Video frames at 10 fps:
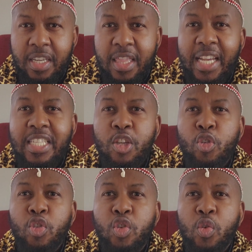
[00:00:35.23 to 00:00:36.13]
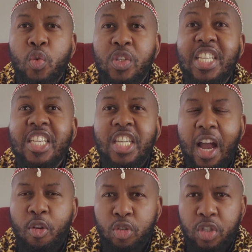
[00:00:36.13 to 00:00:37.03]
that he used to dish
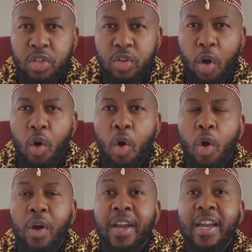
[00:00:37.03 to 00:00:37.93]
out or